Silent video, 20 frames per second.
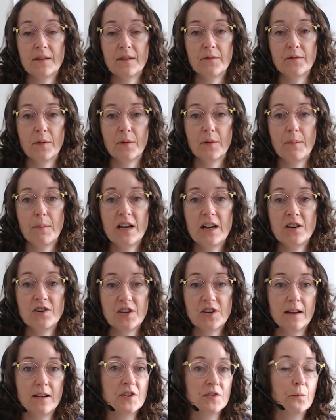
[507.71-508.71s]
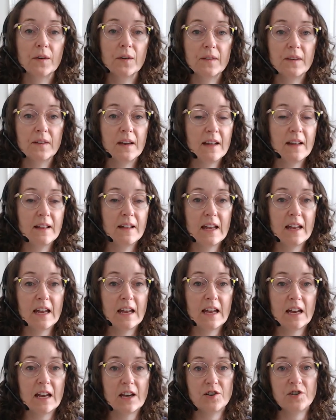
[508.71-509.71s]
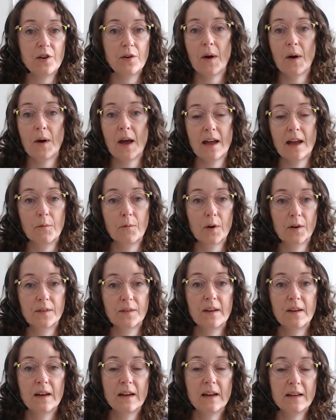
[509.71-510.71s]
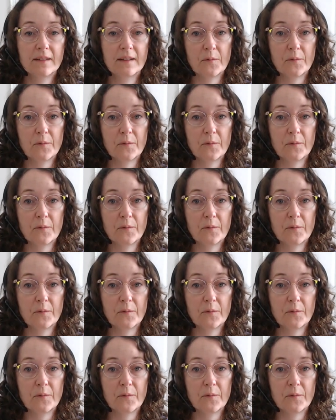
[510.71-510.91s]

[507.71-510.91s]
just worsening the issue and worsening discomfort.